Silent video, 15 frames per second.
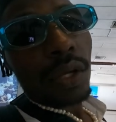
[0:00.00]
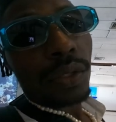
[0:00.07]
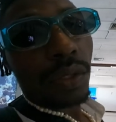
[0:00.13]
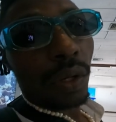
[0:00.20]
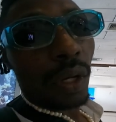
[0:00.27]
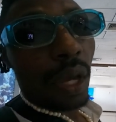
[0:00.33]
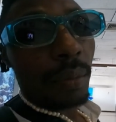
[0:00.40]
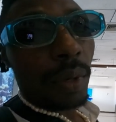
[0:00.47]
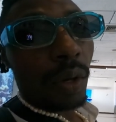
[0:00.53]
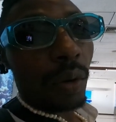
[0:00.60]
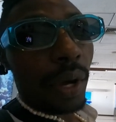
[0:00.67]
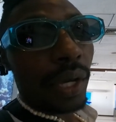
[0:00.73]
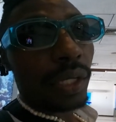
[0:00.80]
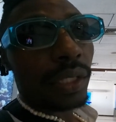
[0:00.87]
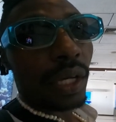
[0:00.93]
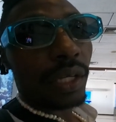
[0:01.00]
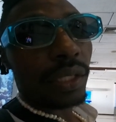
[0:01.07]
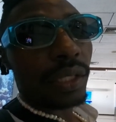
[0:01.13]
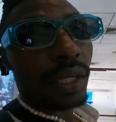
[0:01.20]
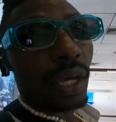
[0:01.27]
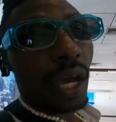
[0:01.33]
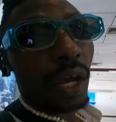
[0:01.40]
so let me wait
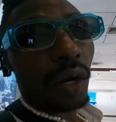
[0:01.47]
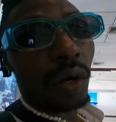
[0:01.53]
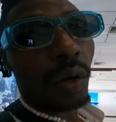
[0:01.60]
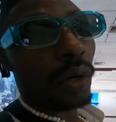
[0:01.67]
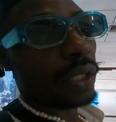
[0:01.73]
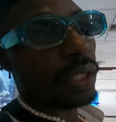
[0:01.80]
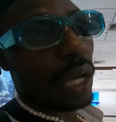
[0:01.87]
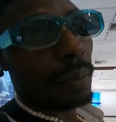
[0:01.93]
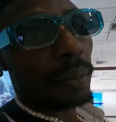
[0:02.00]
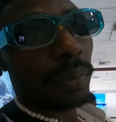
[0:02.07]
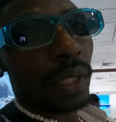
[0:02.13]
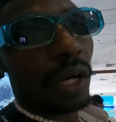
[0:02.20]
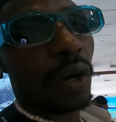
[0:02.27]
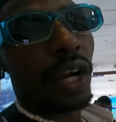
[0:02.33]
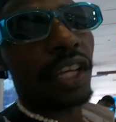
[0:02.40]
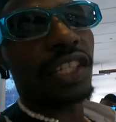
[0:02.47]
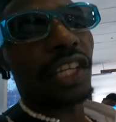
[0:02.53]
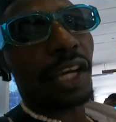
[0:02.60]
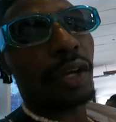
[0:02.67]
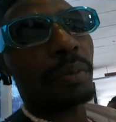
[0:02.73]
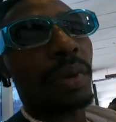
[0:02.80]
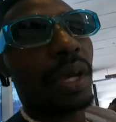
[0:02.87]
and see I don't know what time they're gonna
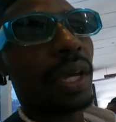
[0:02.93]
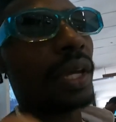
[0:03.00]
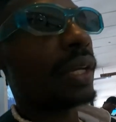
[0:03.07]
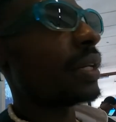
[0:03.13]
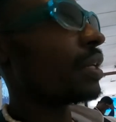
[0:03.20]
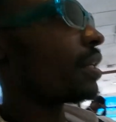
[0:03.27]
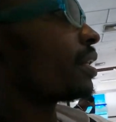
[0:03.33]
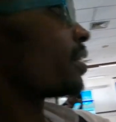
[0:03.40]
check me